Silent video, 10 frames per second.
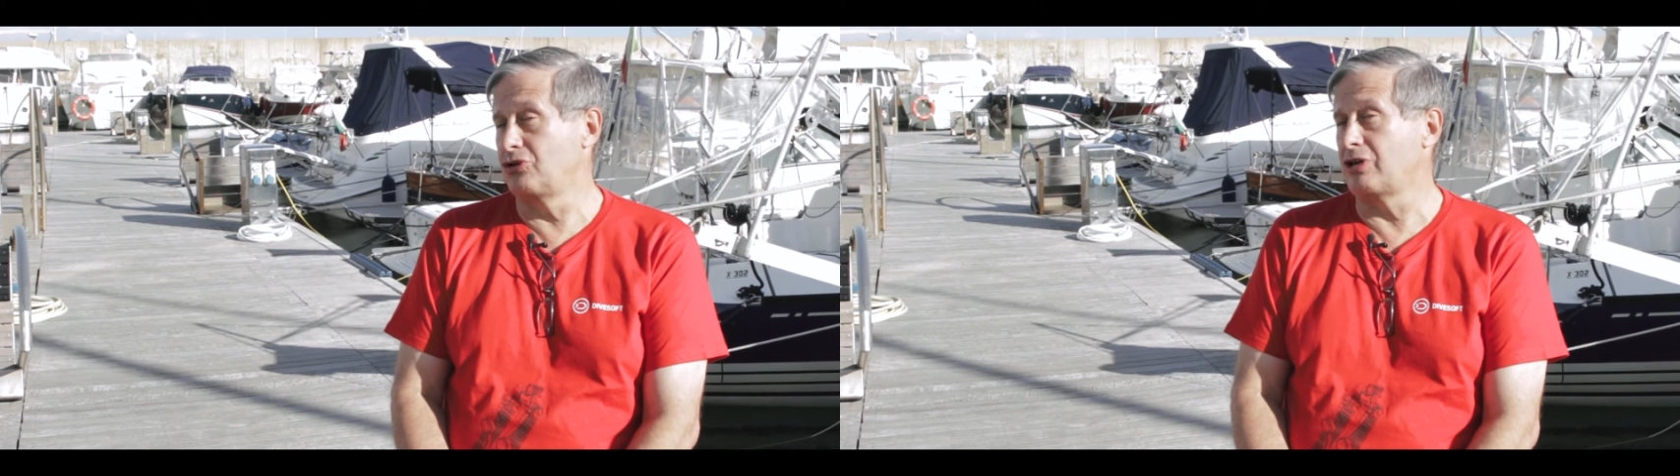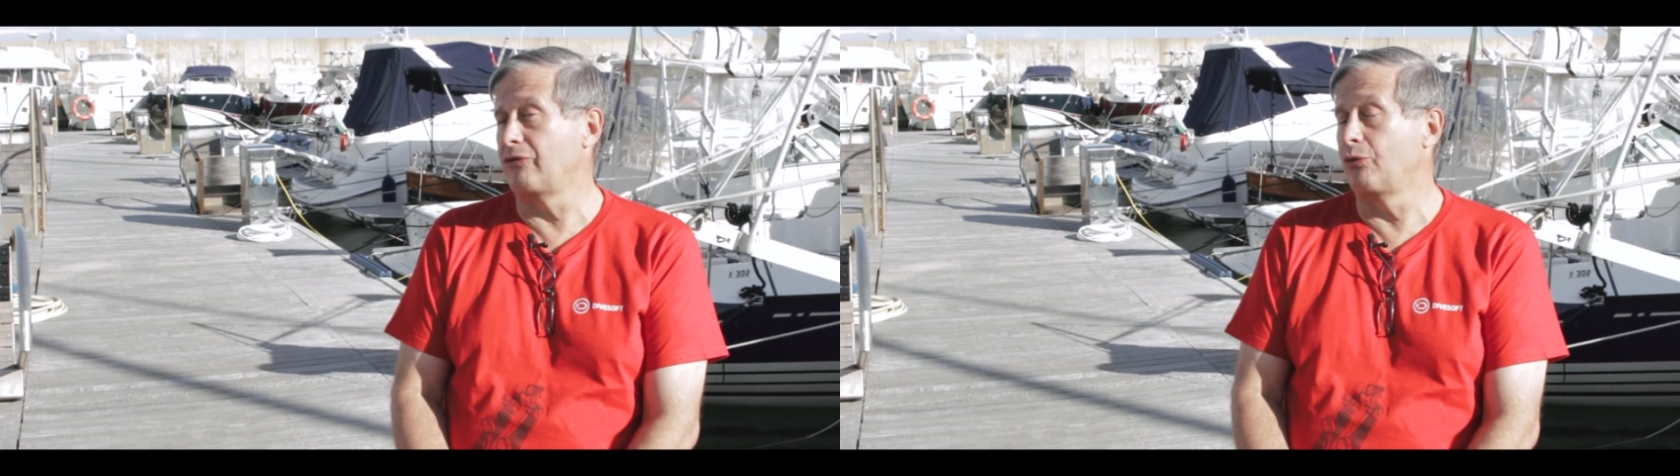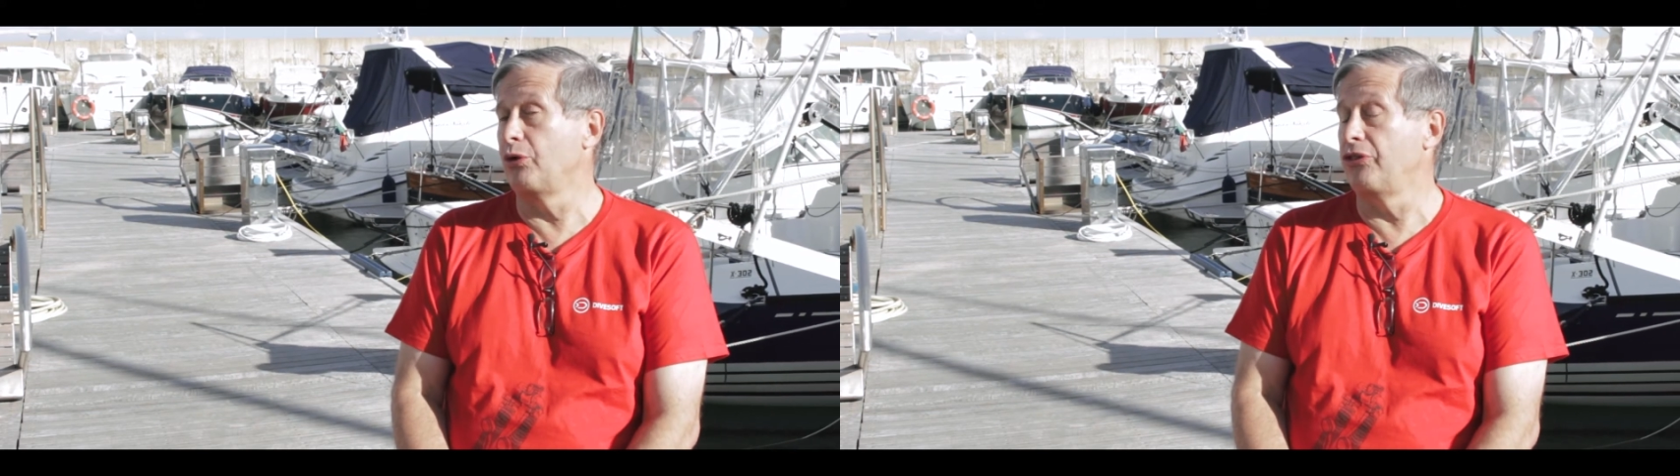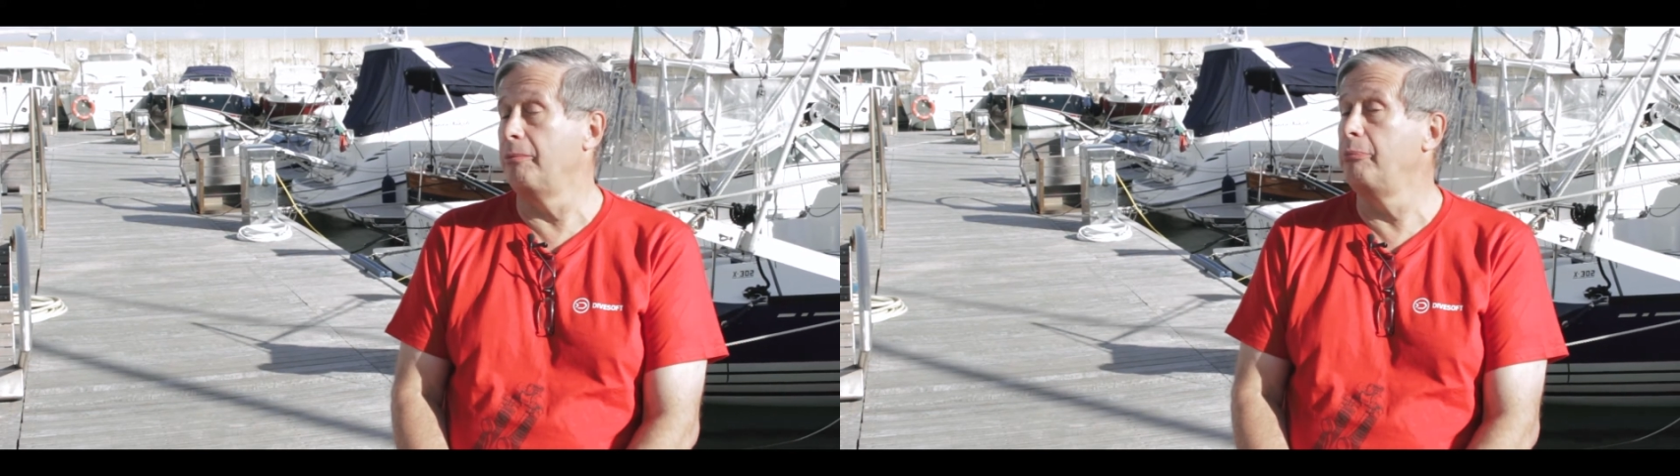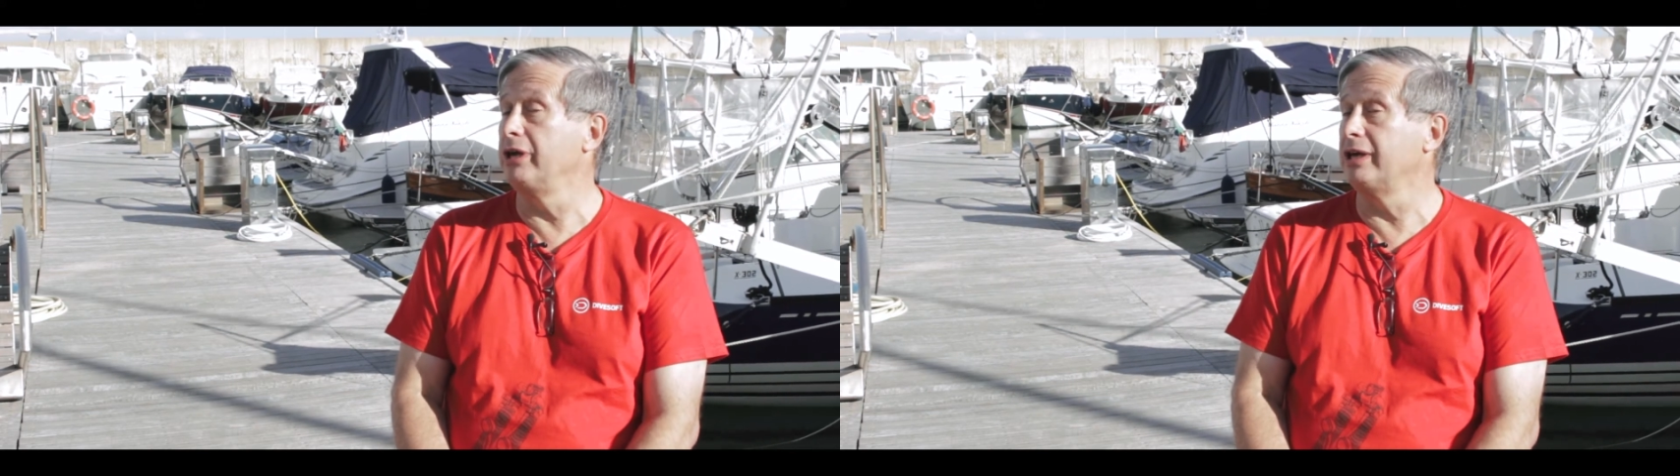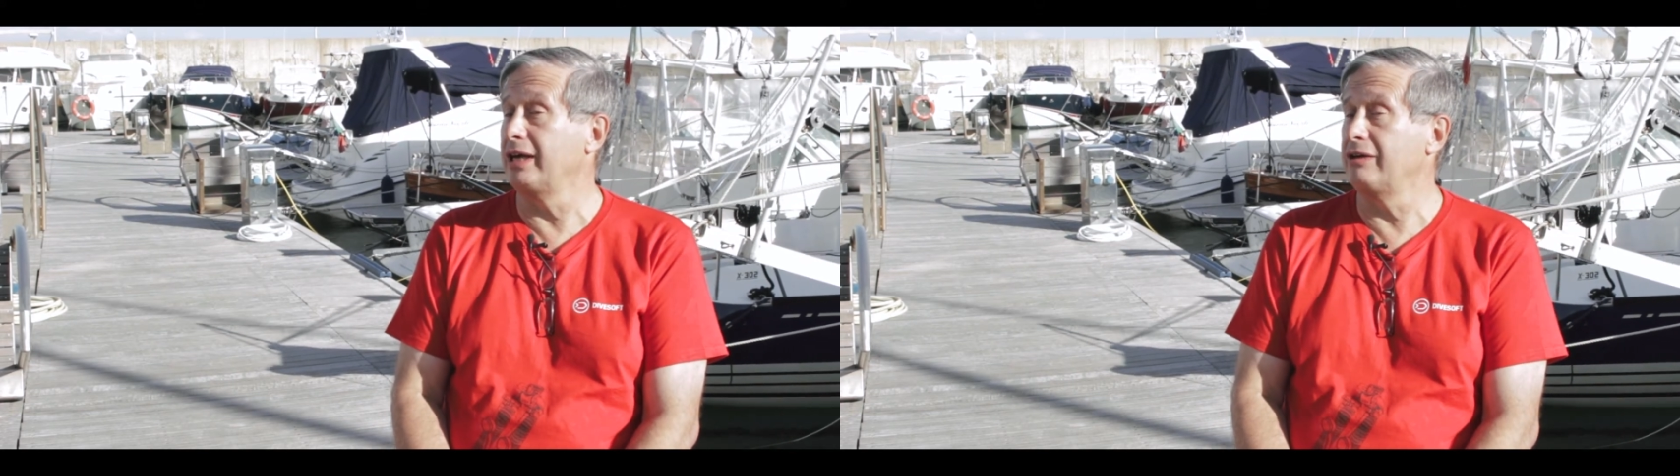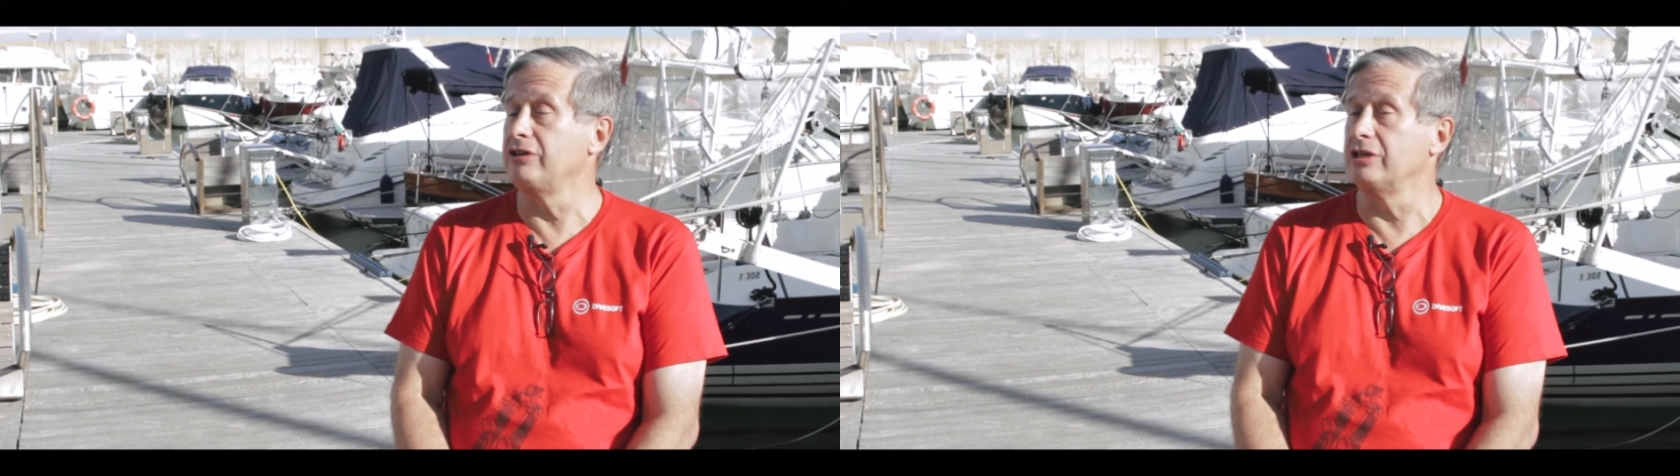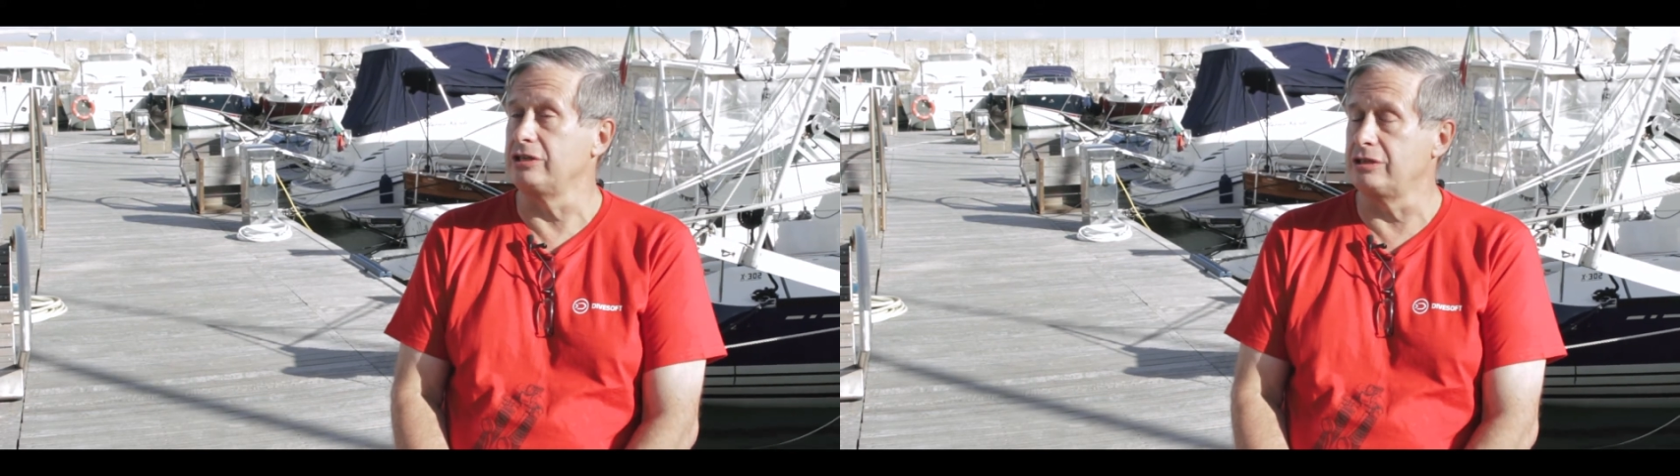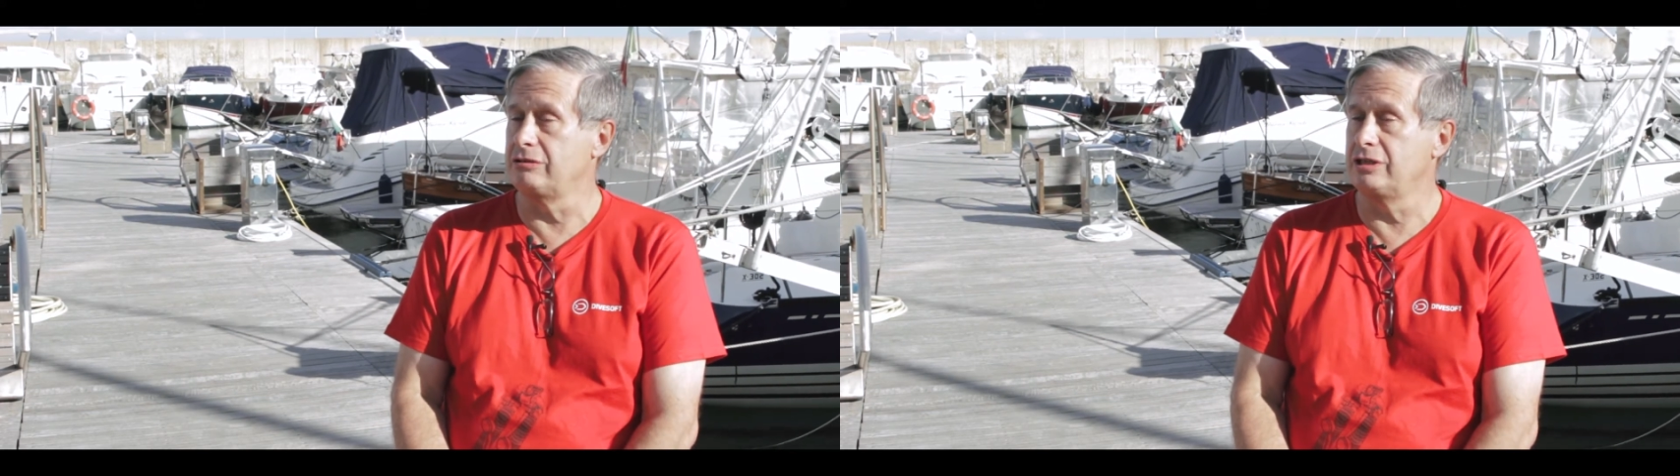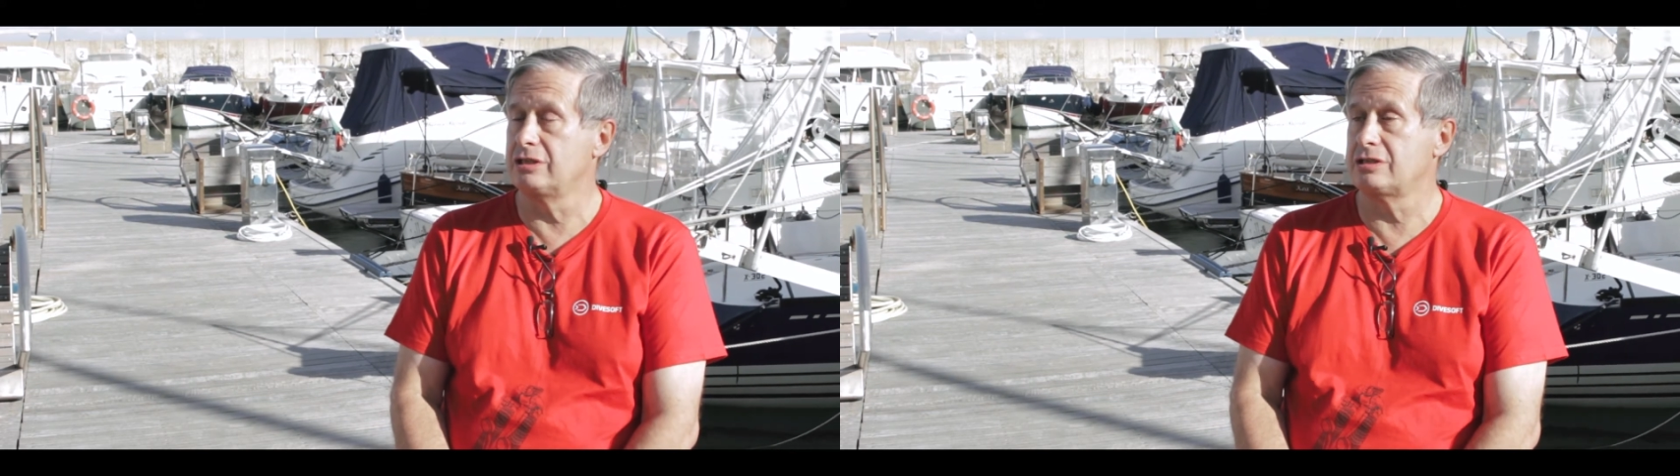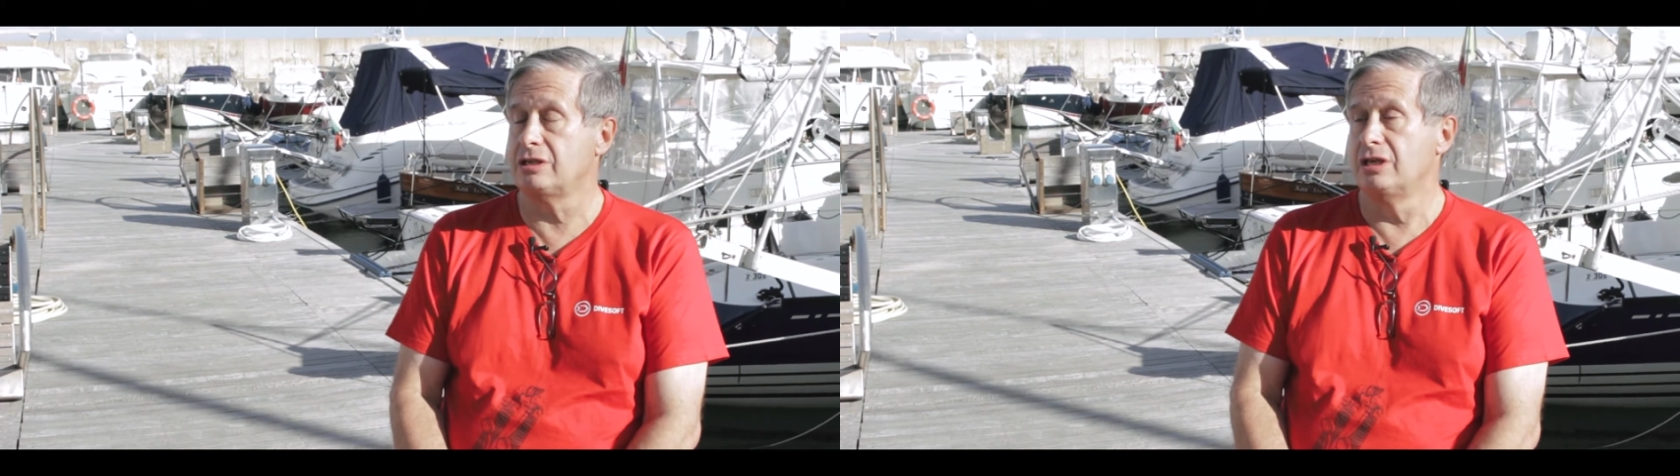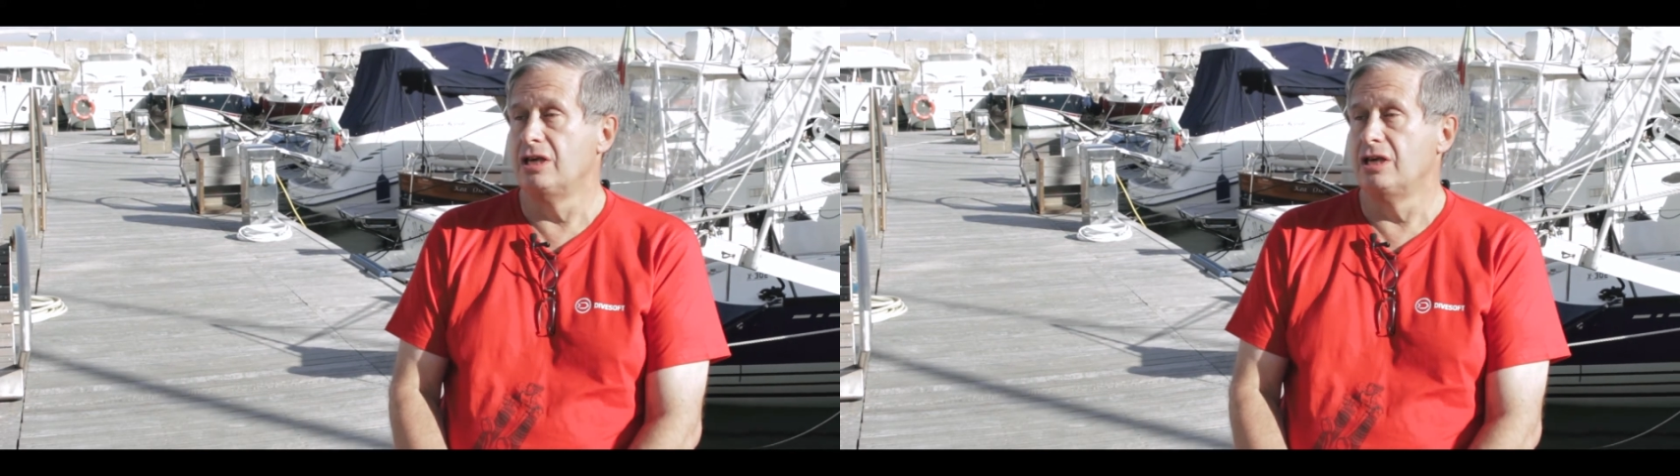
travel with the bigger, heavier units.